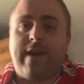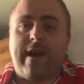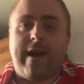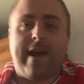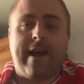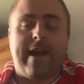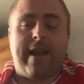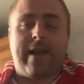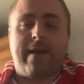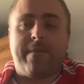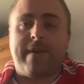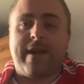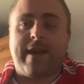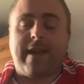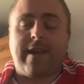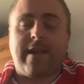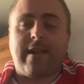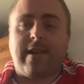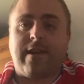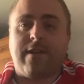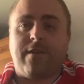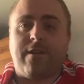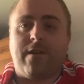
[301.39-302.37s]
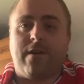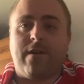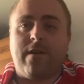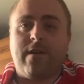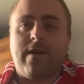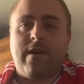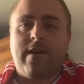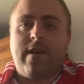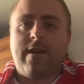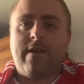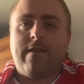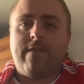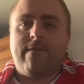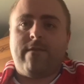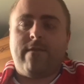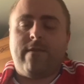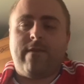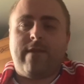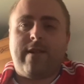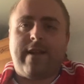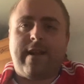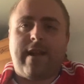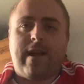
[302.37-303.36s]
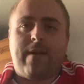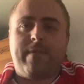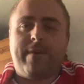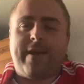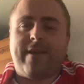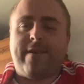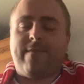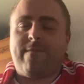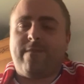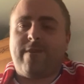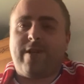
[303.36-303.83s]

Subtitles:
I mean, you know, I mean,